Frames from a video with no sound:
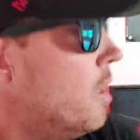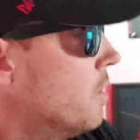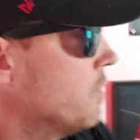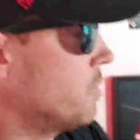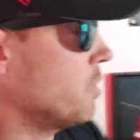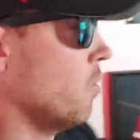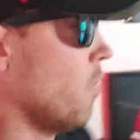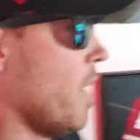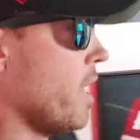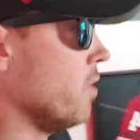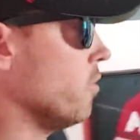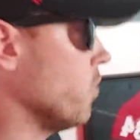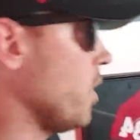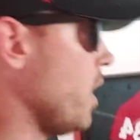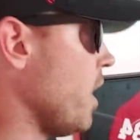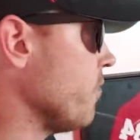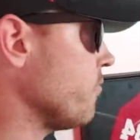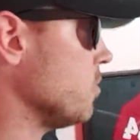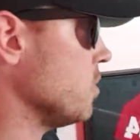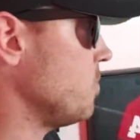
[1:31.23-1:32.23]
so I don't
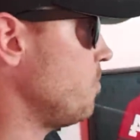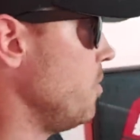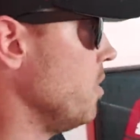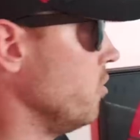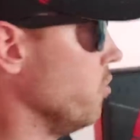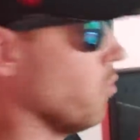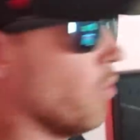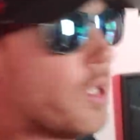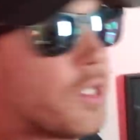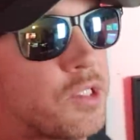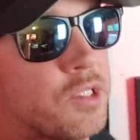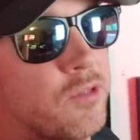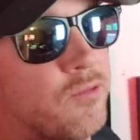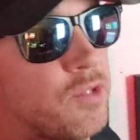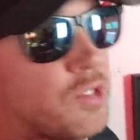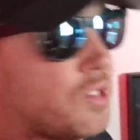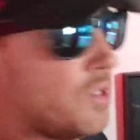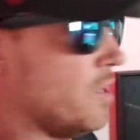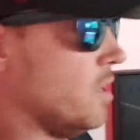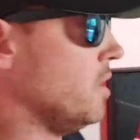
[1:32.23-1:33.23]
have to spend the rest of
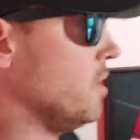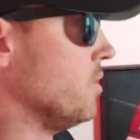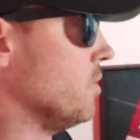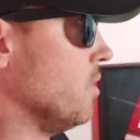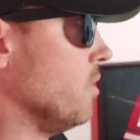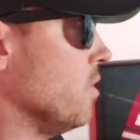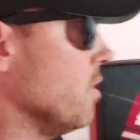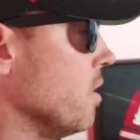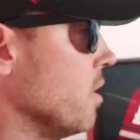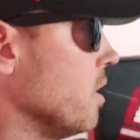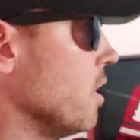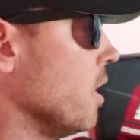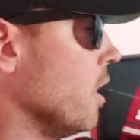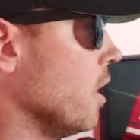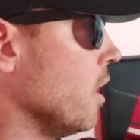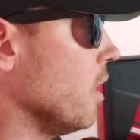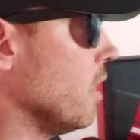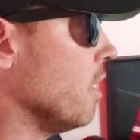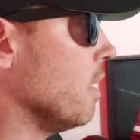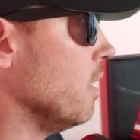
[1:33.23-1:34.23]
the season
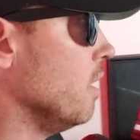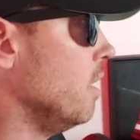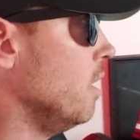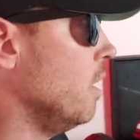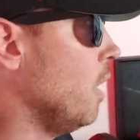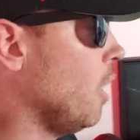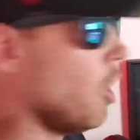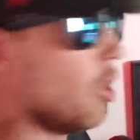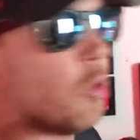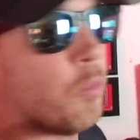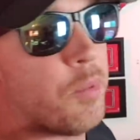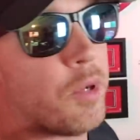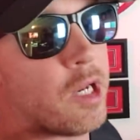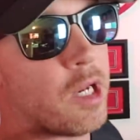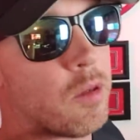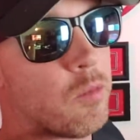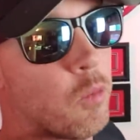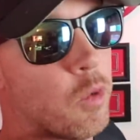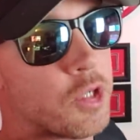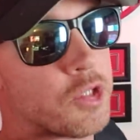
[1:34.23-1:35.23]

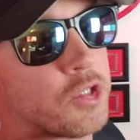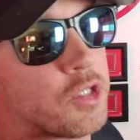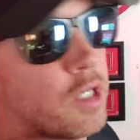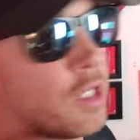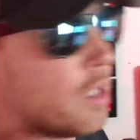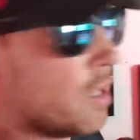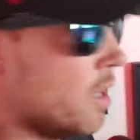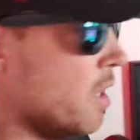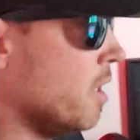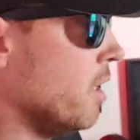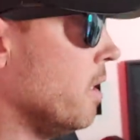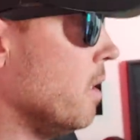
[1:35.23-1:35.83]
hoping and wishing